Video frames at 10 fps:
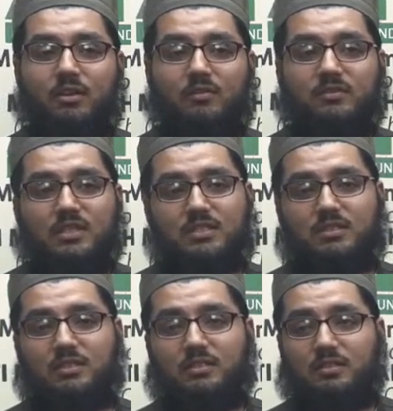of
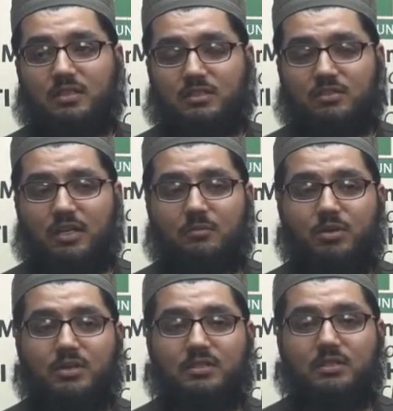such great
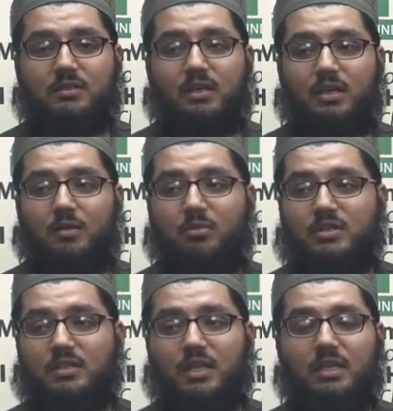
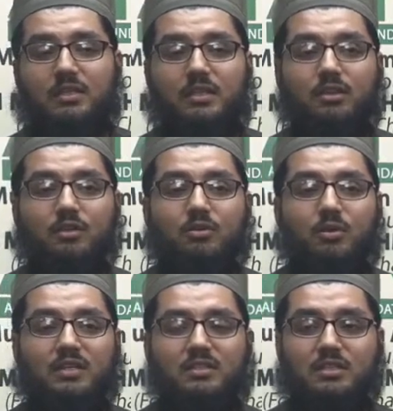personality
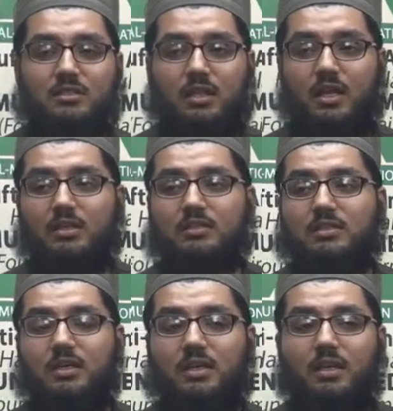who has such knowledge.